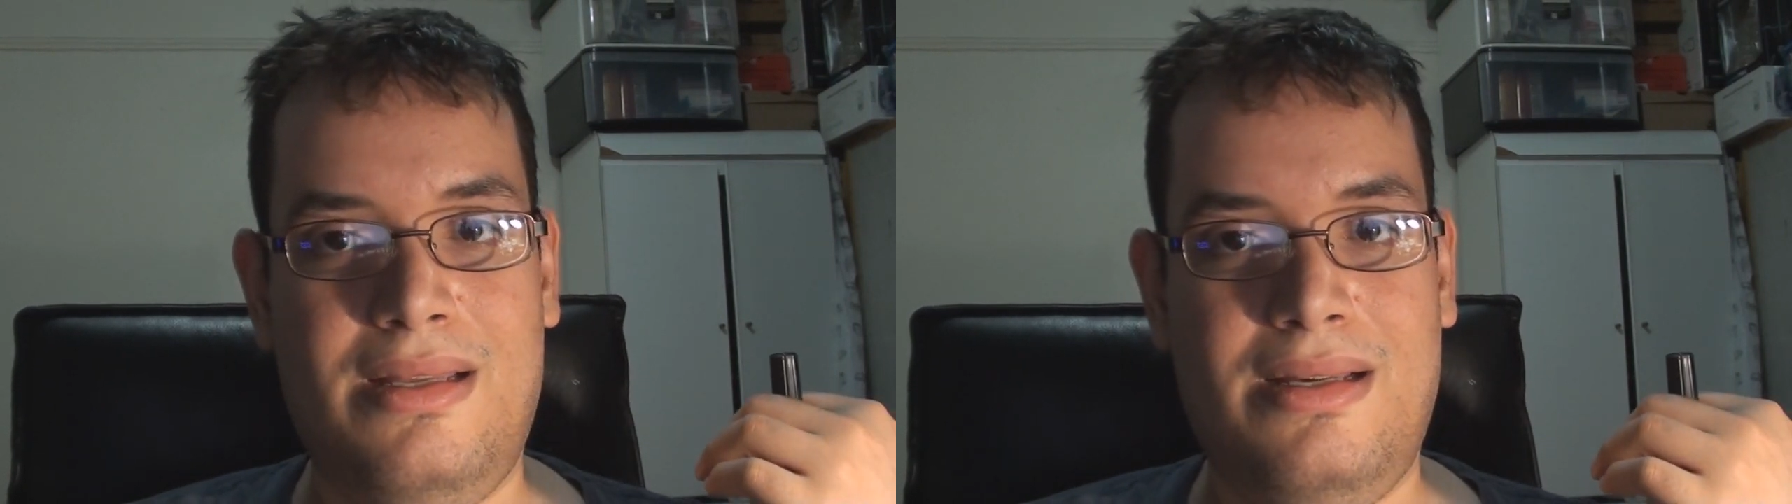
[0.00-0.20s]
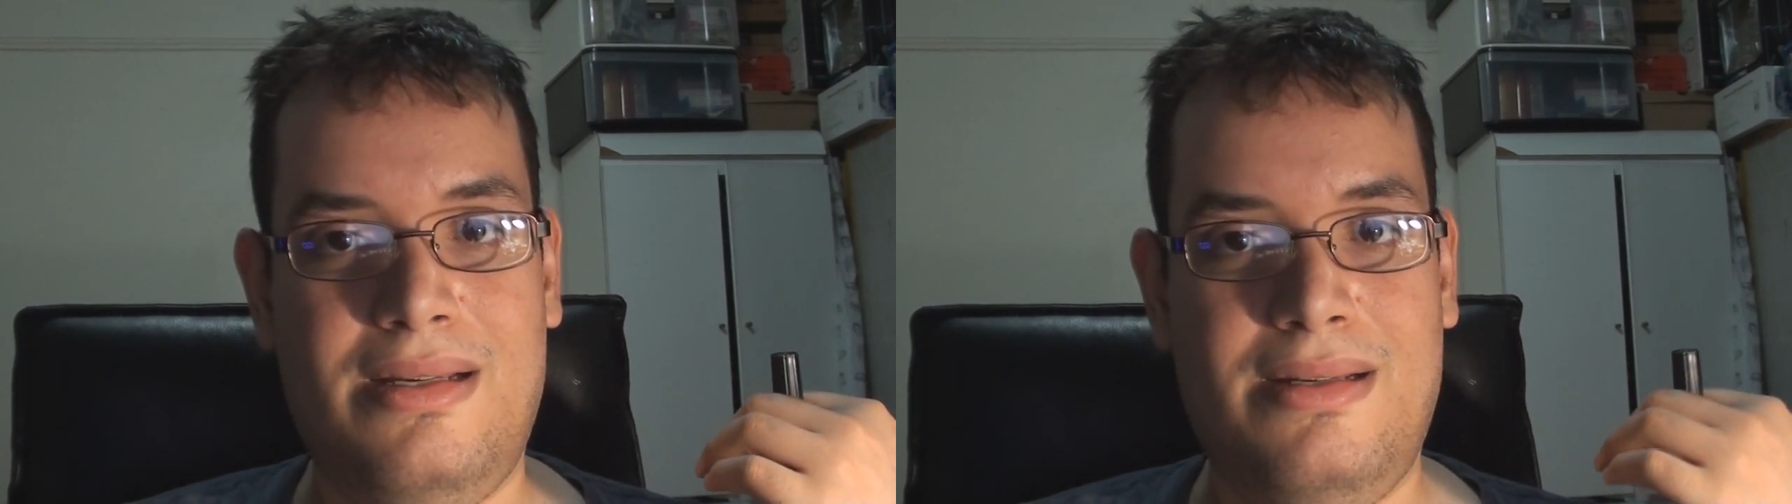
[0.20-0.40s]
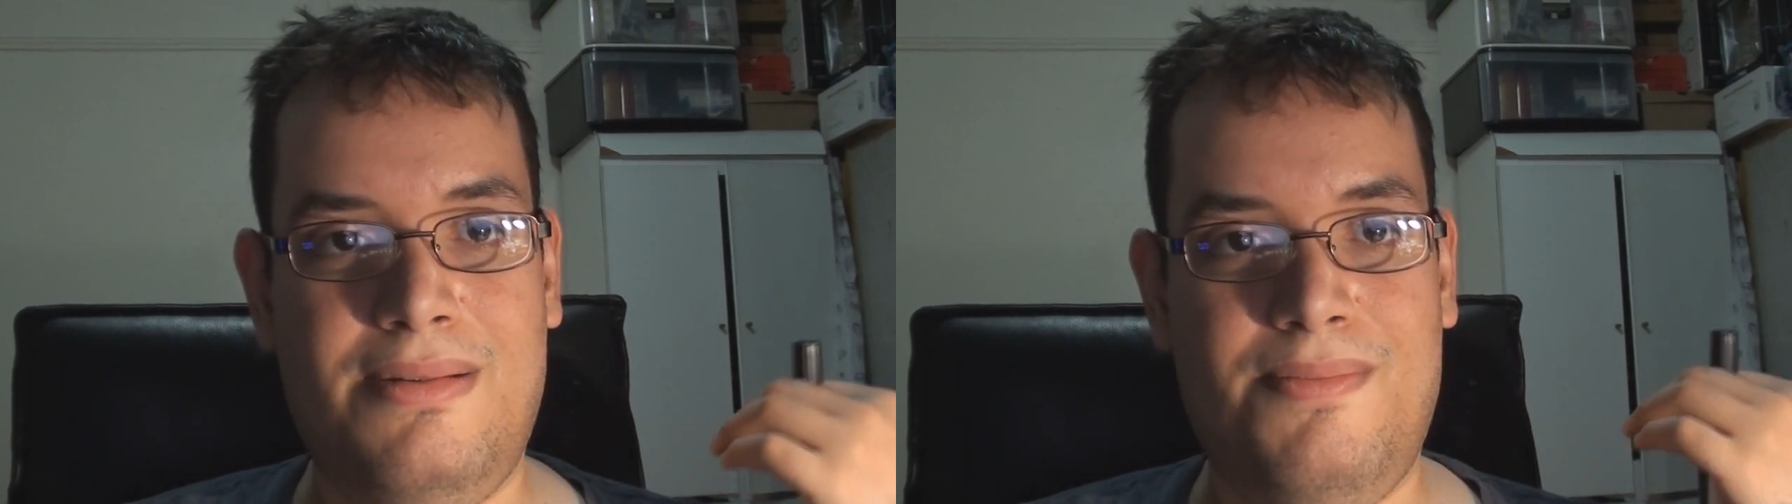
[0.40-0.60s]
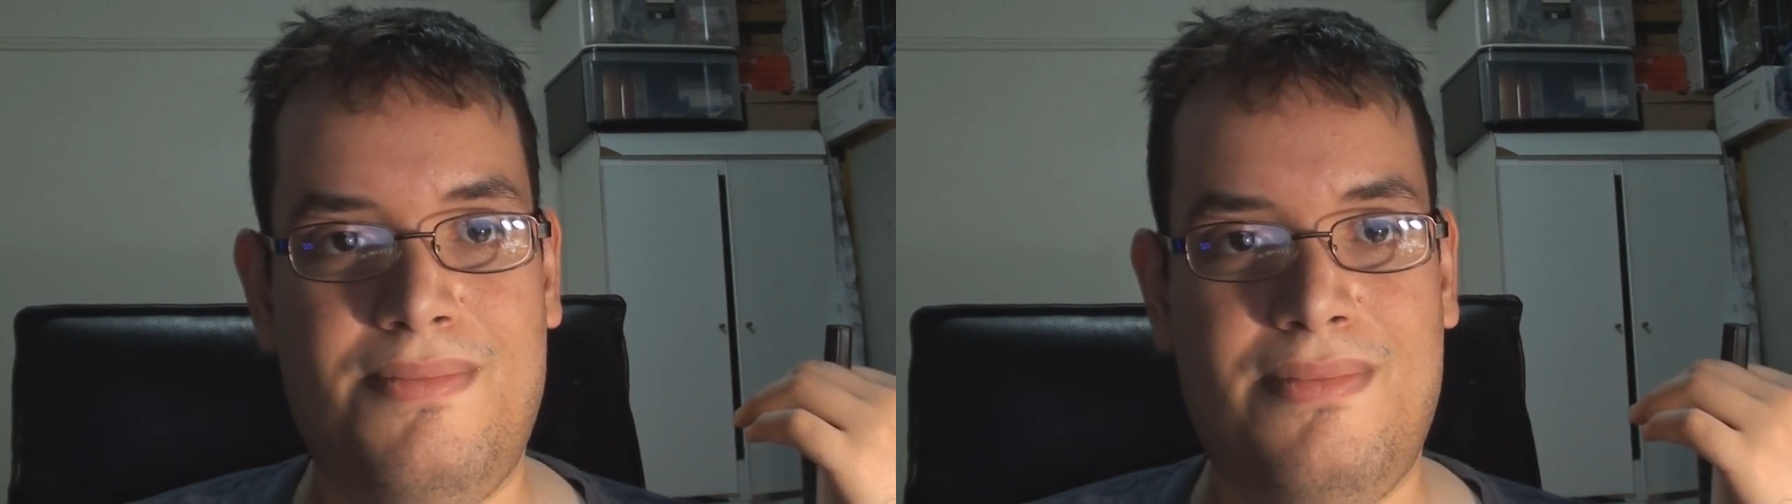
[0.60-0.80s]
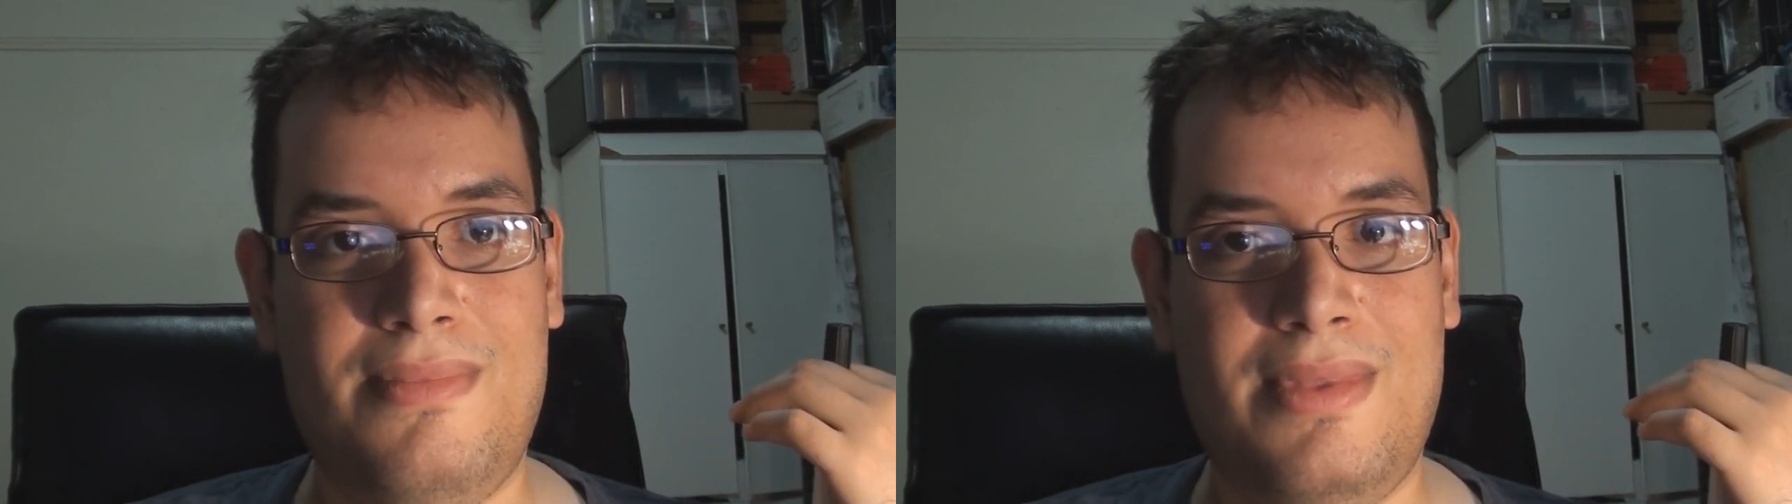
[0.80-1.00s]

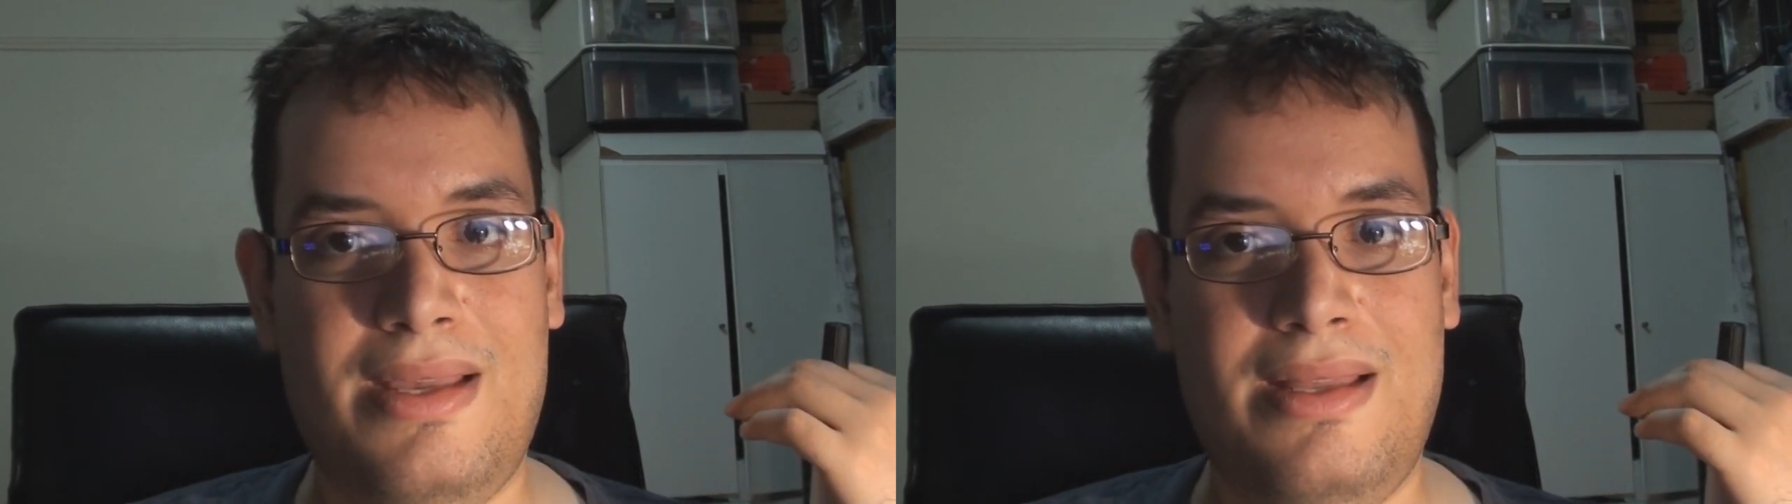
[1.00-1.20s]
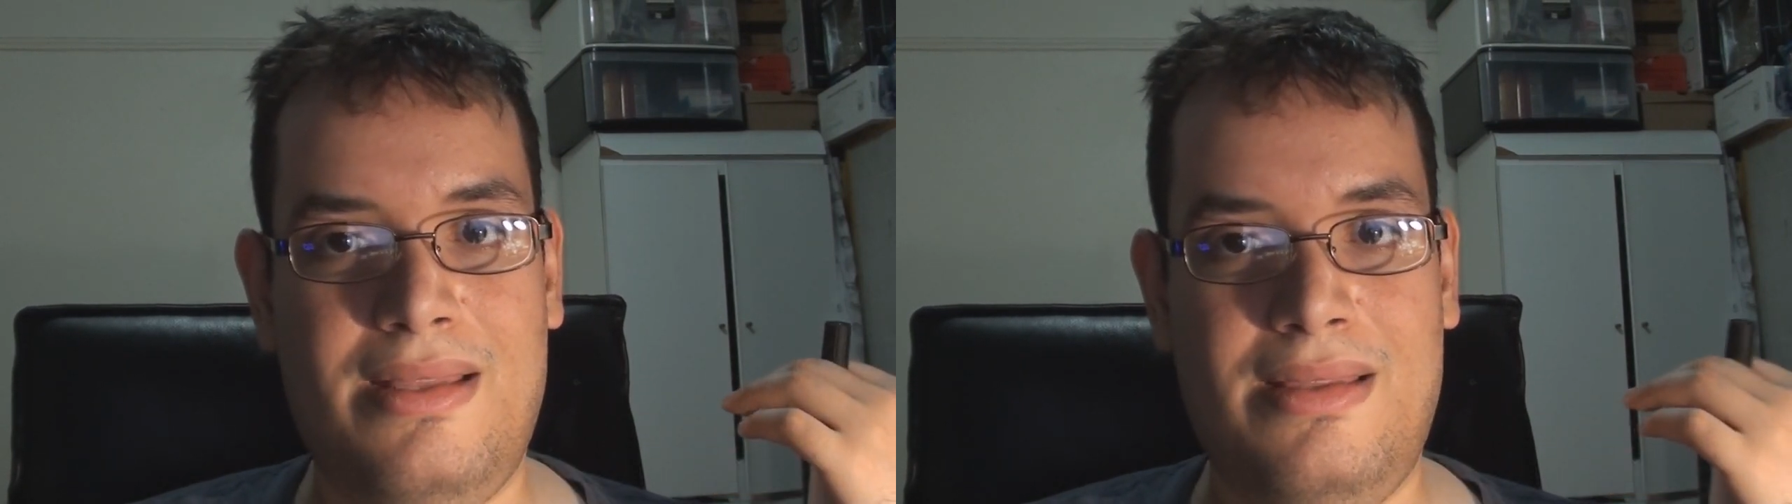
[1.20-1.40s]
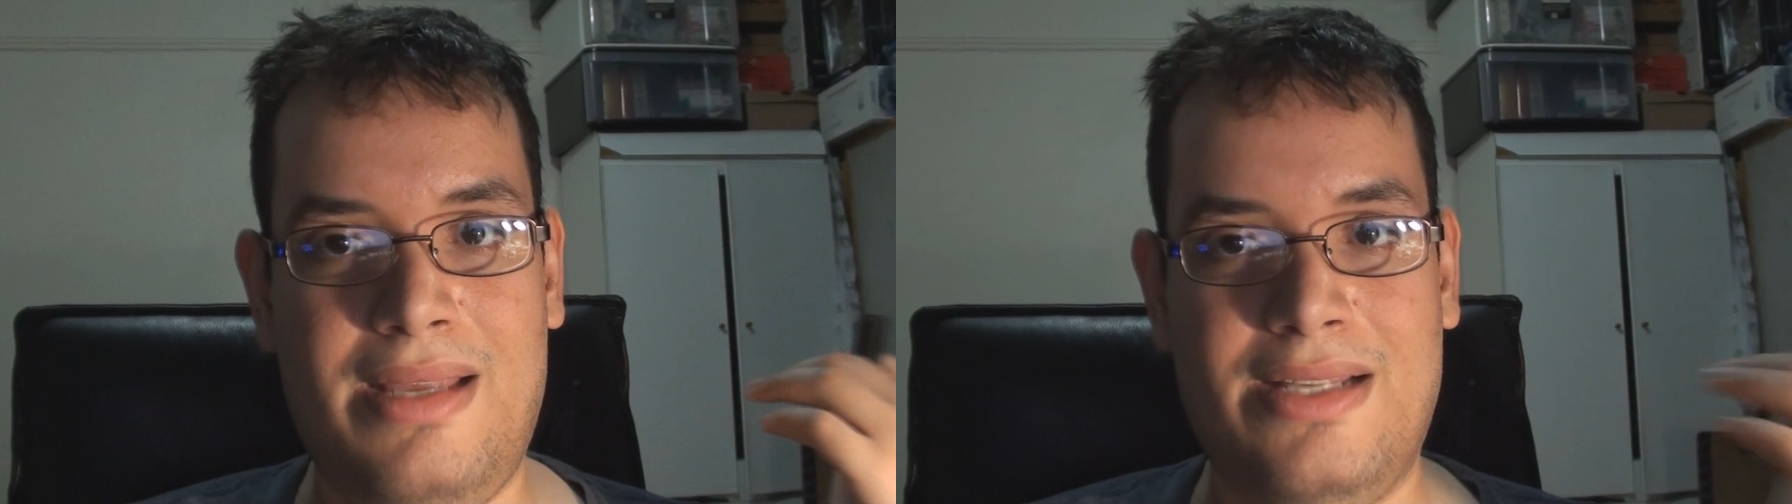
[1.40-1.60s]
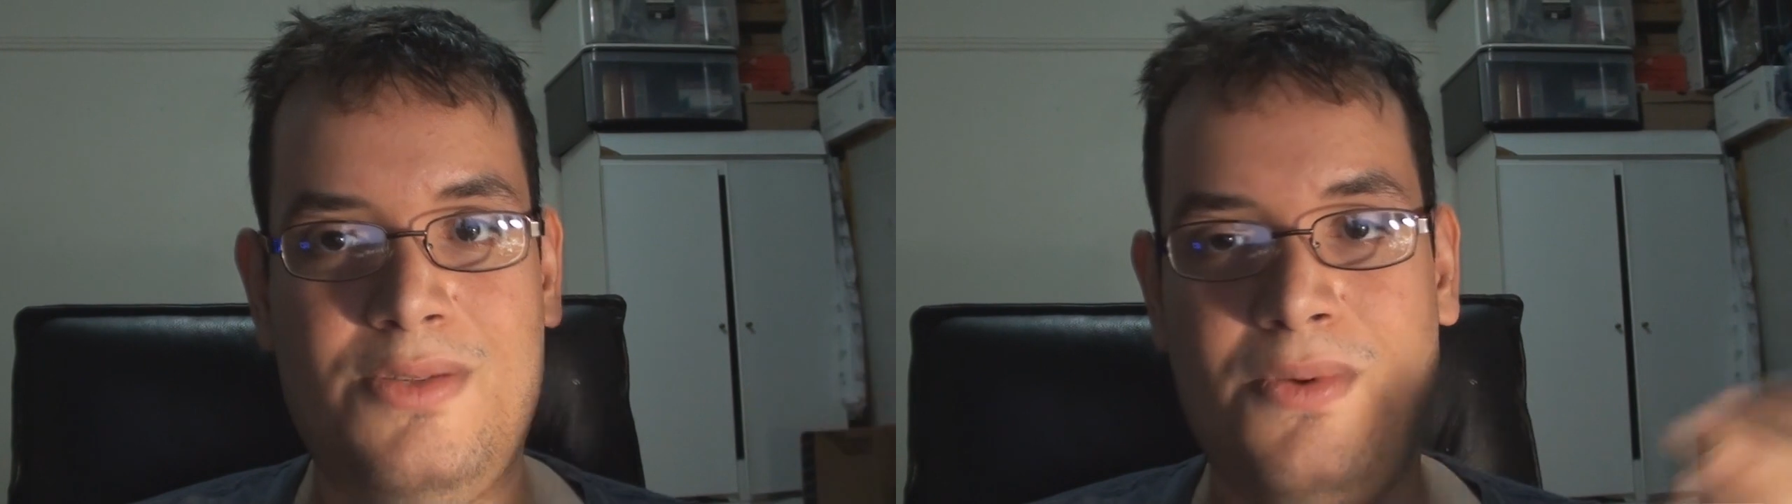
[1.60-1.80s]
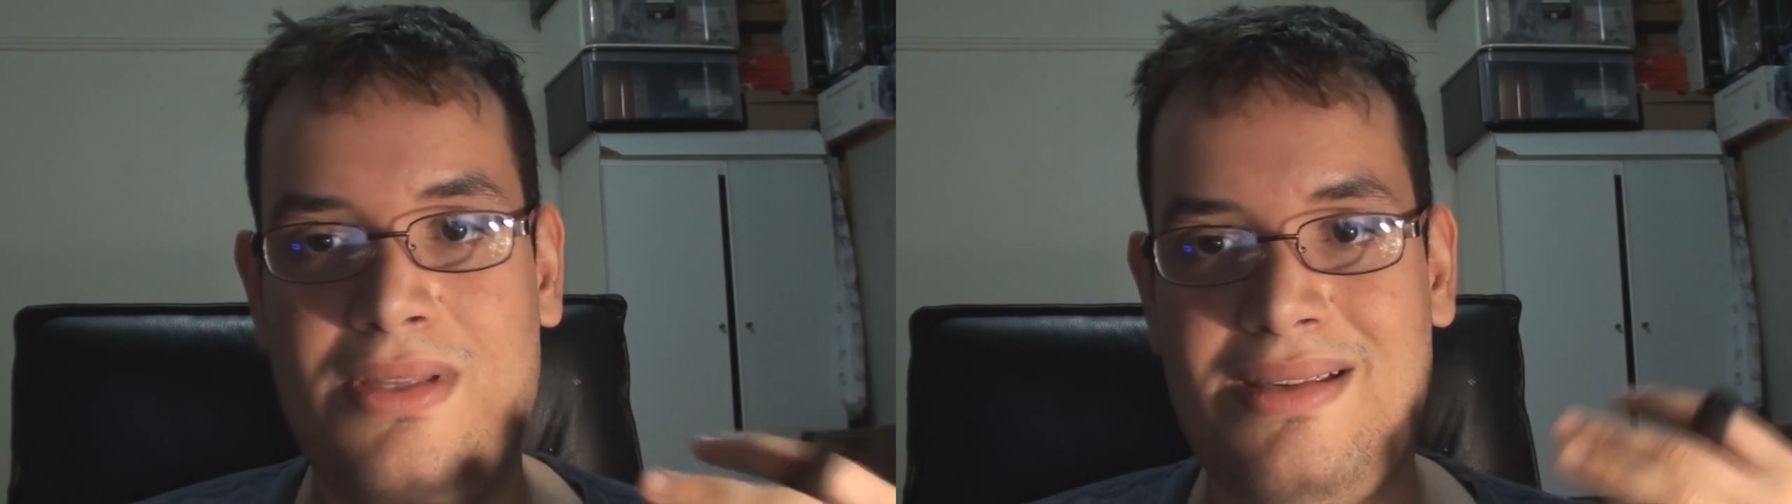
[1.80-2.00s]

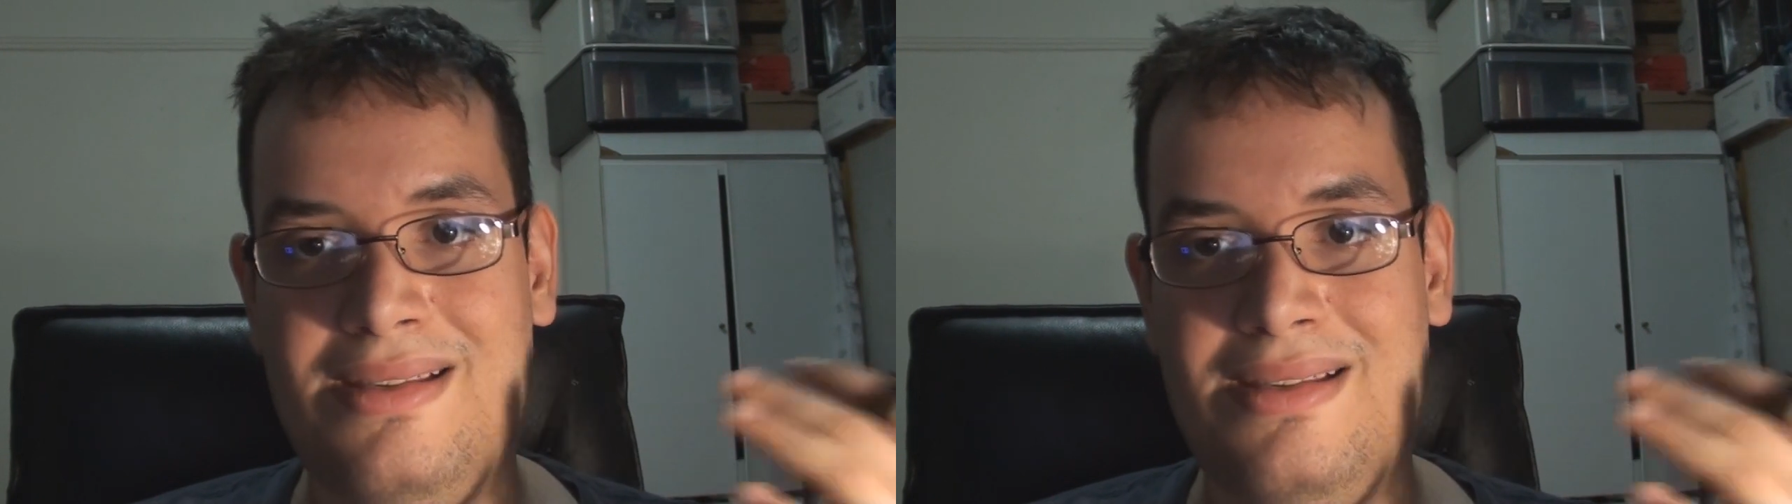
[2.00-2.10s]
that's what the